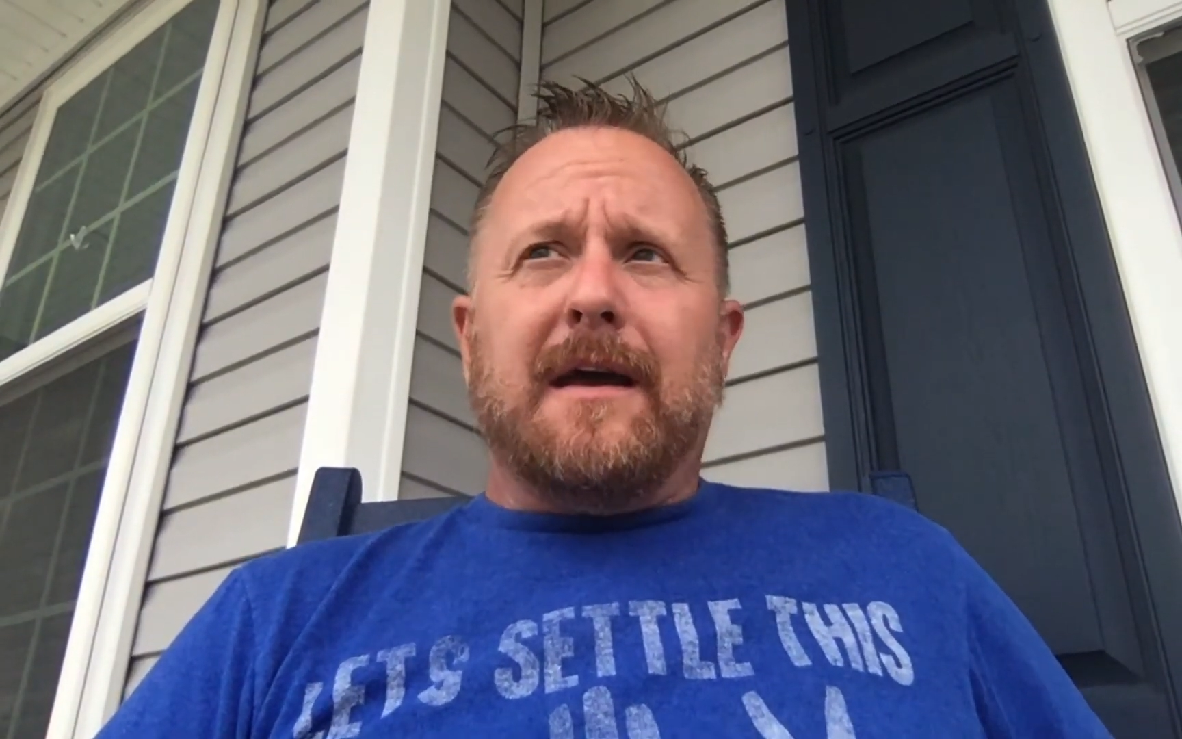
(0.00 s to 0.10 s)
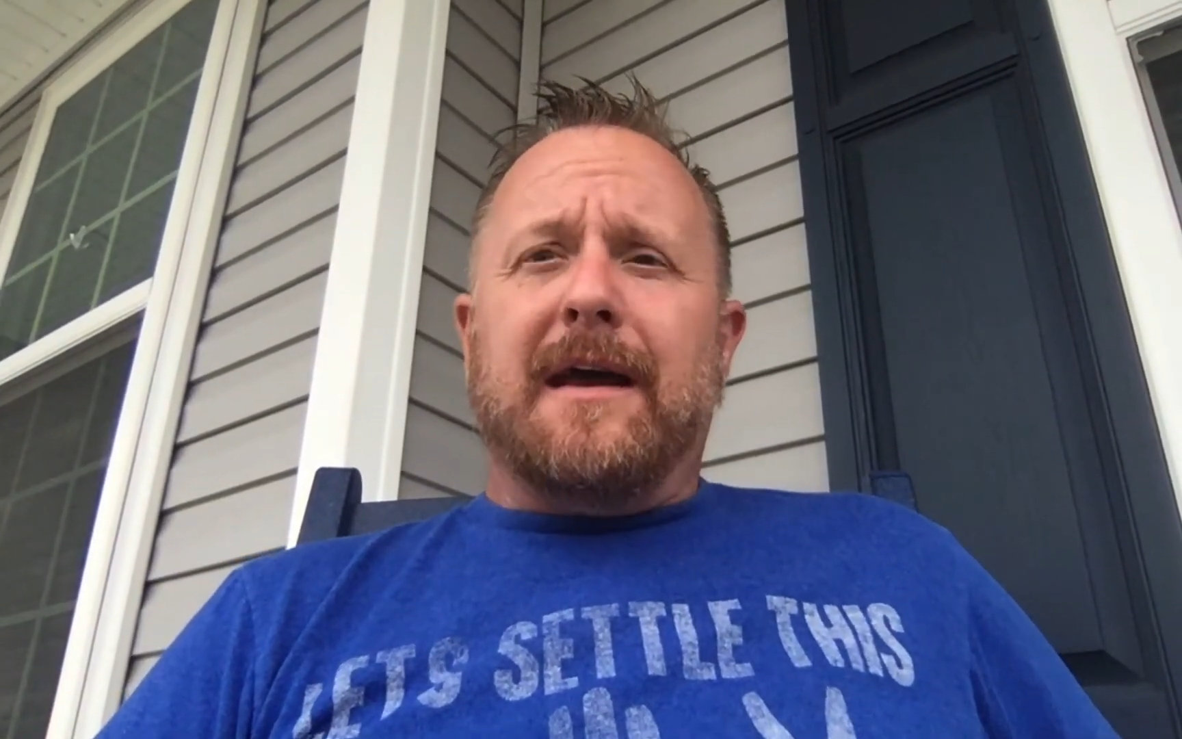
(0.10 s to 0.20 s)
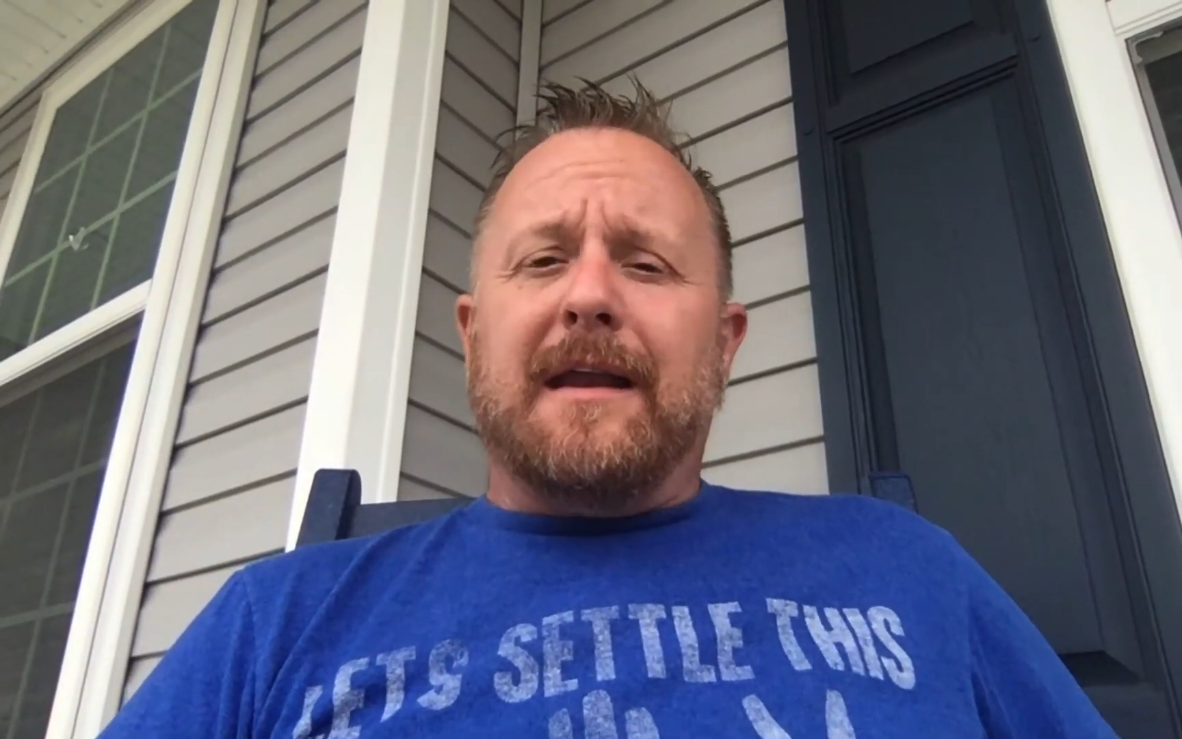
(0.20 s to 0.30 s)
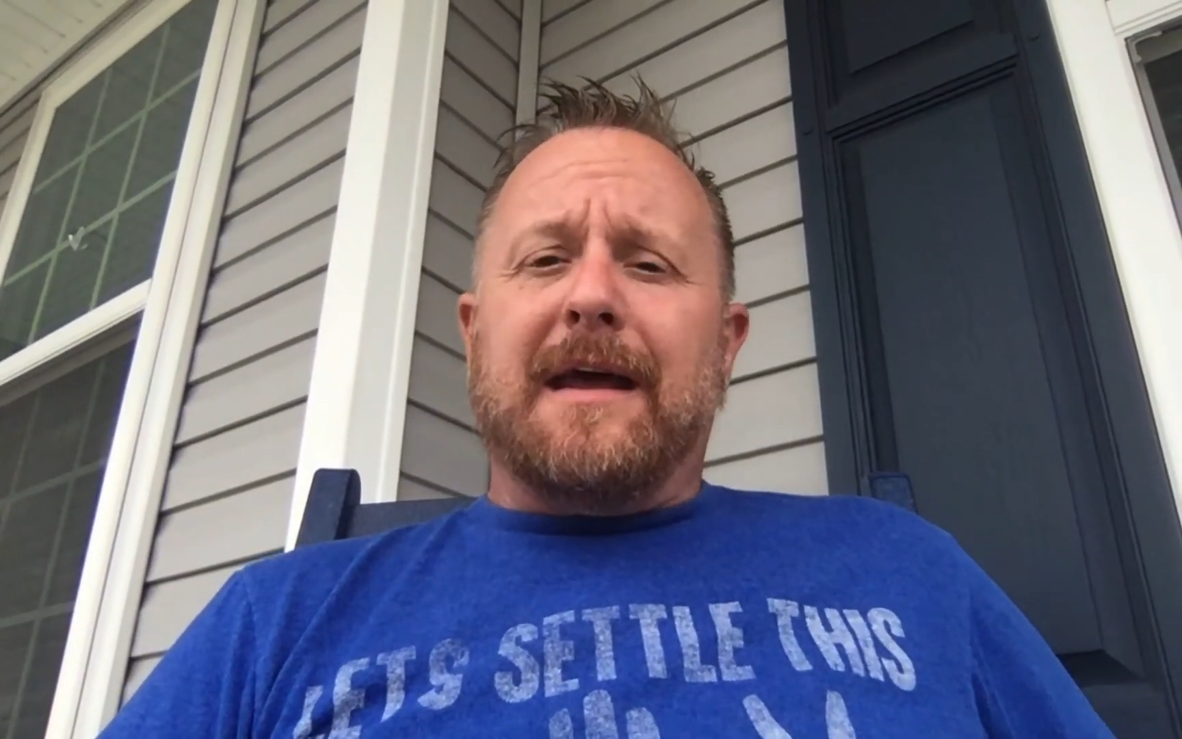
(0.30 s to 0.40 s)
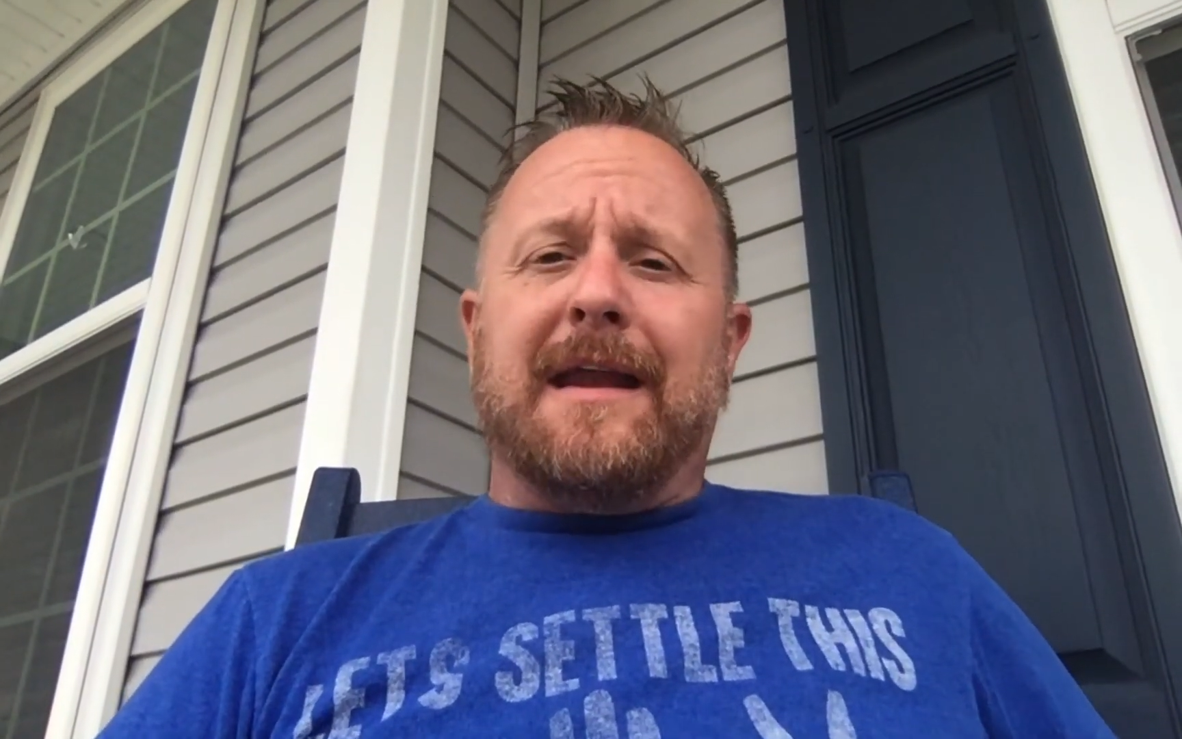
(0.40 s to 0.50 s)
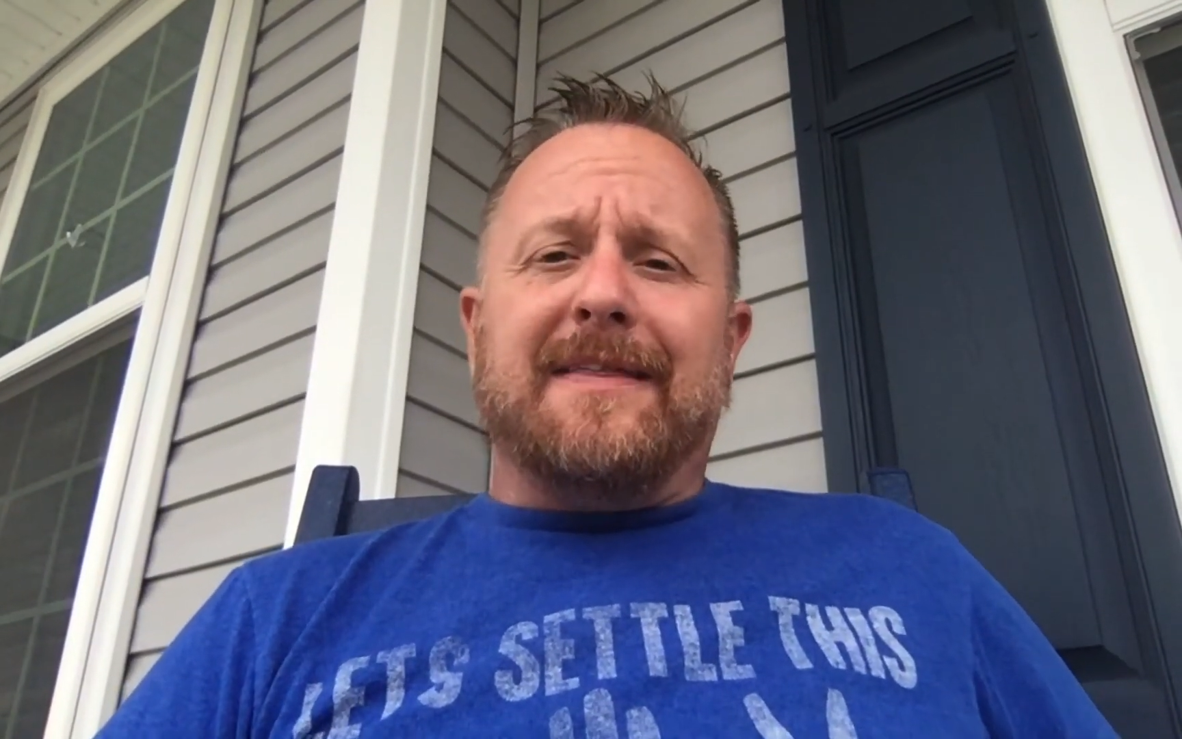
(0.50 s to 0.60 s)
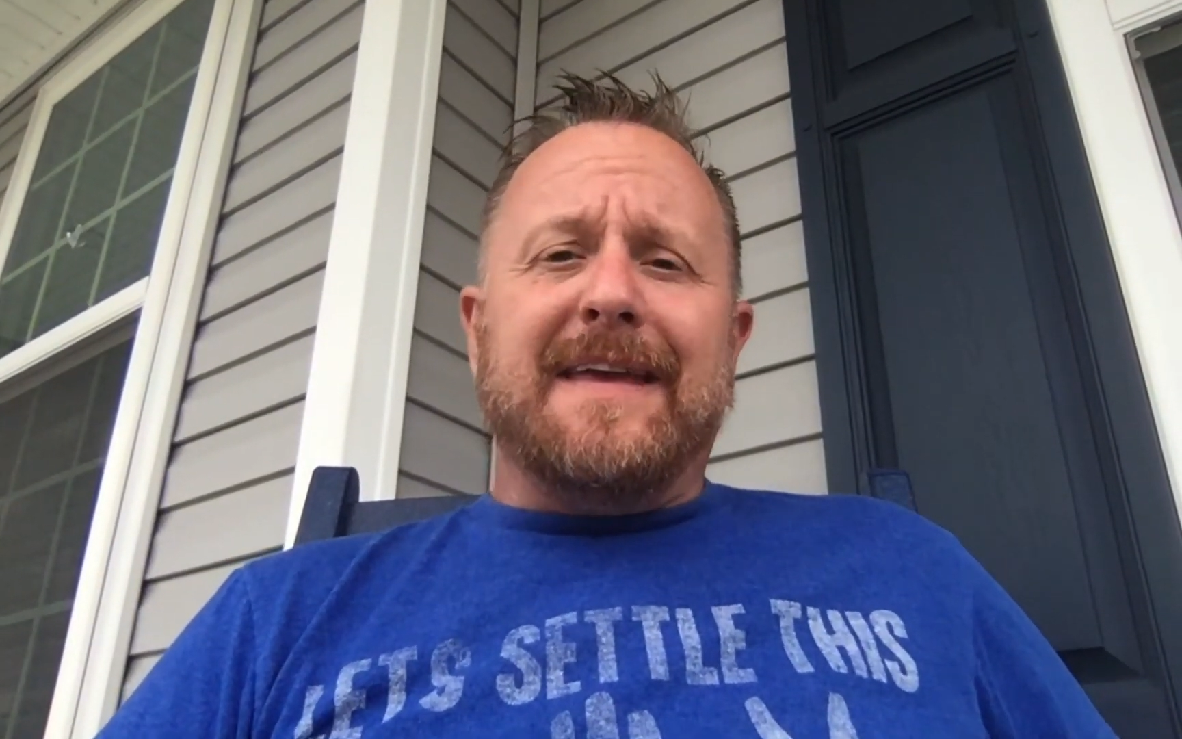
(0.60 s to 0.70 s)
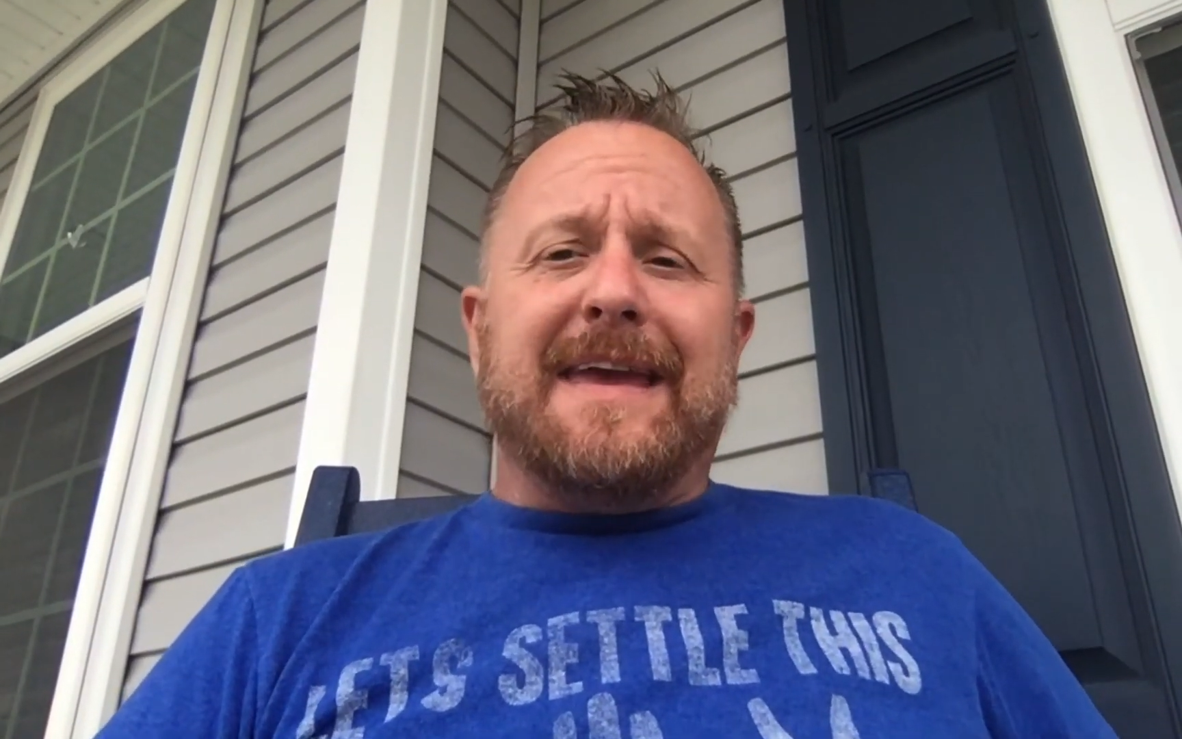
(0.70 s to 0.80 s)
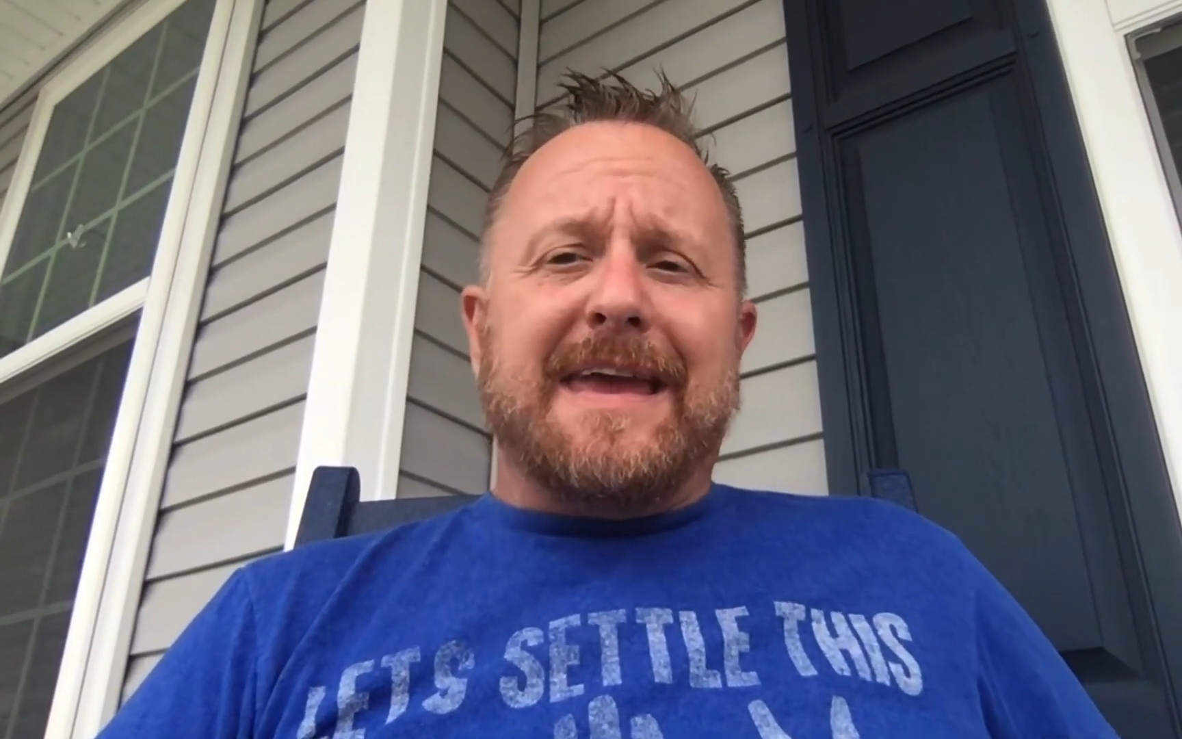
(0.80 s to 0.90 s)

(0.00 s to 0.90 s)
And, and I think